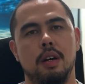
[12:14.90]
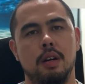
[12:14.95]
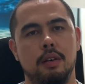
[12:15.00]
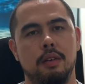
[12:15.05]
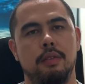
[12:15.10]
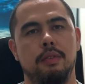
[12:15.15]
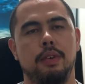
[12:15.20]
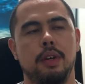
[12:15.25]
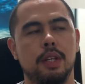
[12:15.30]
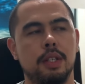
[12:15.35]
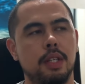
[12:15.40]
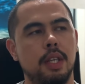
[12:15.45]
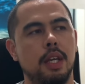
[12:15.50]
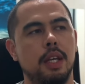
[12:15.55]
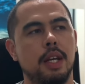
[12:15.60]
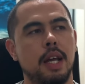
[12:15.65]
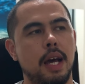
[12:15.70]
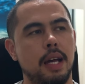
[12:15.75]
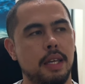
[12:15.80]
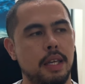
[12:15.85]
Thursday
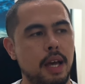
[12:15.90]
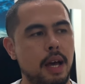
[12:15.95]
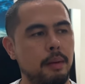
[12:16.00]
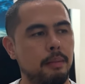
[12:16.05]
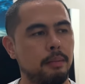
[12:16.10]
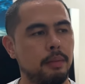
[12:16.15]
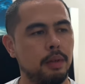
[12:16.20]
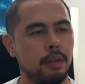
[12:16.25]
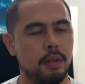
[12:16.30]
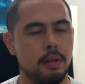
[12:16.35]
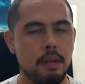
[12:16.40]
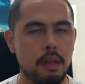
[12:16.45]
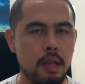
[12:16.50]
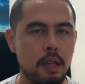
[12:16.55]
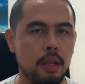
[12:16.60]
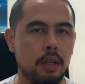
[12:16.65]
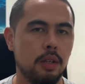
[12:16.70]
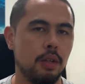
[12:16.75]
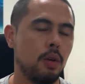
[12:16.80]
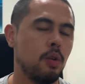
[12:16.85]
night, yeah,
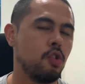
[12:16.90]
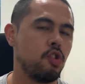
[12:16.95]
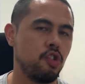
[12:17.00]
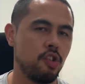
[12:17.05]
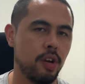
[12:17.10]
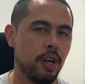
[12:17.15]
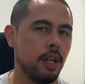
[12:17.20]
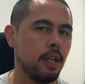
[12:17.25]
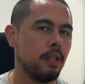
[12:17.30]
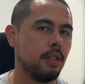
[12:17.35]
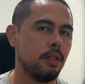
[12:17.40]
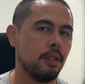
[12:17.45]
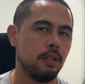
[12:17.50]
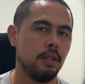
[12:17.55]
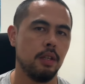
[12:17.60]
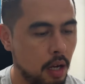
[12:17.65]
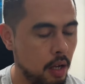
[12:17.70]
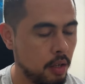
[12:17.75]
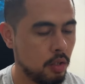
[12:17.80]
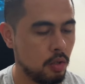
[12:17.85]
no trades.
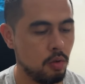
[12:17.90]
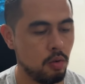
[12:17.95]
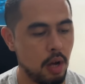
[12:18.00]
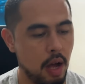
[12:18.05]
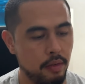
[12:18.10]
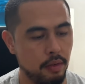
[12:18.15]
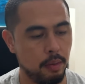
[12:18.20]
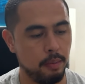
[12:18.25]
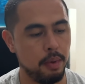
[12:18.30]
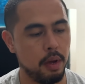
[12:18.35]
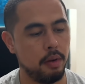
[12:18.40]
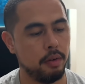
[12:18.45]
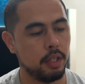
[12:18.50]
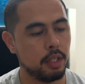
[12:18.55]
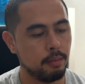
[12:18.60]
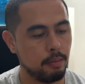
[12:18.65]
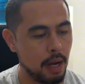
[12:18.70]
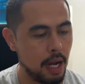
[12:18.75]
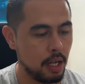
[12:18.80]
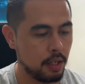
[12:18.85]
I still have a bearish
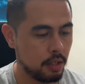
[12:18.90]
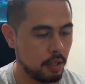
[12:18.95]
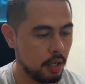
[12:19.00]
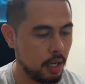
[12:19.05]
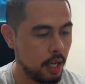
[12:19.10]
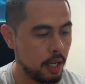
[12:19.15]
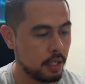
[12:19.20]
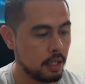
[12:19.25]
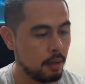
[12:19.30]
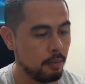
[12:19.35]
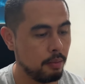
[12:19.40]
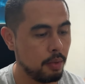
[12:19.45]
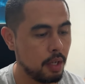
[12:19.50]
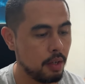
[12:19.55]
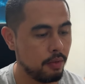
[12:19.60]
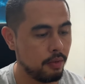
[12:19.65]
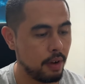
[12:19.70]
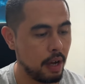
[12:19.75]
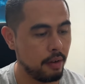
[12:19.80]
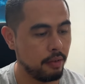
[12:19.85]
bias on the S&P
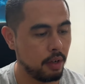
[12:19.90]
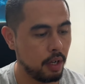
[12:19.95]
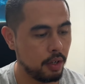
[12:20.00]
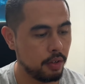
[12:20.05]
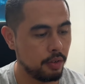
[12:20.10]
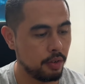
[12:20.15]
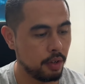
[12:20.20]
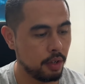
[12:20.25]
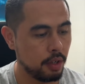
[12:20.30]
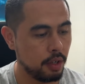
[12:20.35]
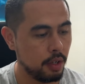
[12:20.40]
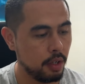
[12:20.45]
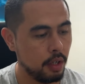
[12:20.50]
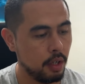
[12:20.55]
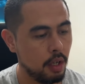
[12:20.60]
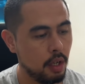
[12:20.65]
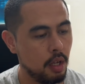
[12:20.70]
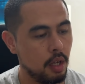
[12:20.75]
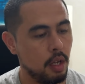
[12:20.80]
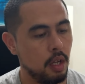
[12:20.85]
500,
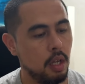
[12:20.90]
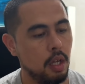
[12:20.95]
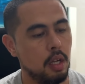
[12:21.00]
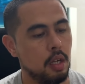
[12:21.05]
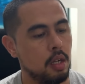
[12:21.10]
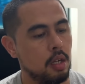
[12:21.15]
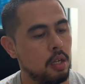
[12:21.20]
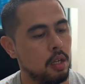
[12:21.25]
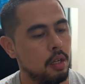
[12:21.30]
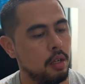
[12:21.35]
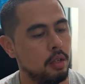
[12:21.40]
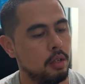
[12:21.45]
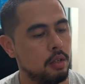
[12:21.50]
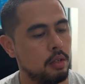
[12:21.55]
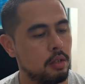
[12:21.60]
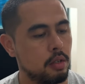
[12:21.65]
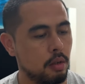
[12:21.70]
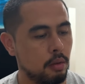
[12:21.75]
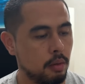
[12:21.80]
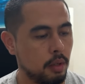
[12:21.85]

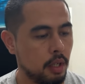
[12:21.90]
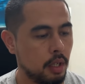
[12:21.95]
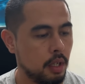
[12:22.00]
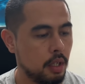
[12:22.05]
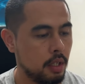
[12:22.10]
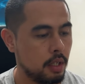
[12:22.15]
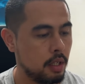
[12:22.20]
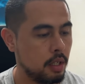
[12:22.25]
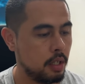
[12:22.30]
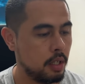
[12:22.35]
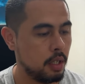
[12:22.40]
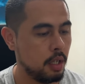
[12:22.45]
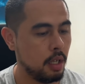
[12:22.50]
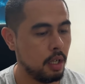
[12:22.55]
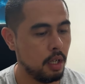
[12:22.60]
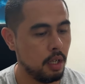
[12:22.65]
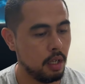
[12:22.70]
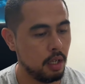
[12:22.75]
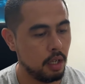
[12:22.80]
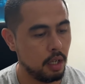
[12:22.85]
so we're gonna
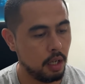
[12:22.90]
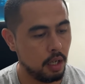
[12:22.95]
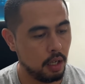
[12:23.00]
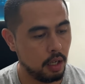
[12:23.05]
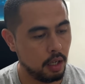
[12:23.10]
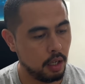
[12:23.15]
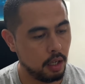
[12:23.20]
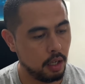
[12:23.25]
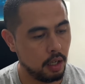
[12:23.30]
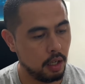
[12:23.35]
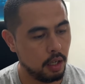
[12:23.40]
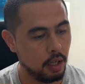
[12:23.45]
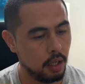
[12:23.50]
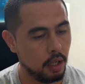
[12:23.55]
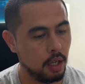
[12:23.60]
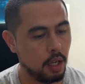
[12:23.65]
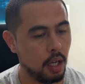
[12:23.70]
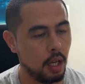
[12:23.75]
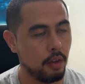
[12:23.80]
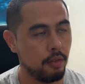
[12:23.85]
see
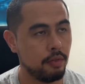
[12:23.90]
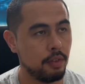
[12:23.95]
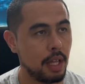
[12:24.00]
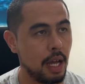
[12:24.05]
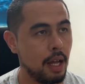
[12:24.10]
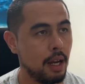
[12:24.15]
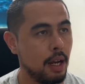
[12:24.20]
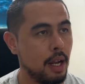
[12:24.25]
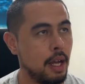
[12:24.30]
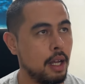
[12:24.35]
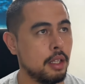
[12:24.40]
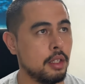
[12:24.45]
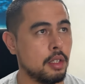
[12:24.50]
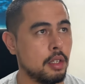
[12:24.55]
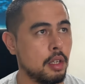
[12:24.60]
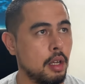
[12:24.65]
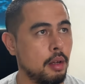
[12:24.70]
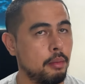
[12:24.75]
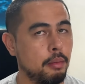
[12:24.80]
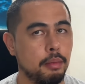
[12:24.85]
if that lines
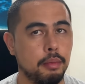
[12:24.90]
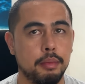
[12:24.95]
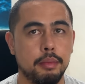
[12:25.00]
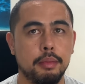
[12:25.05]
up.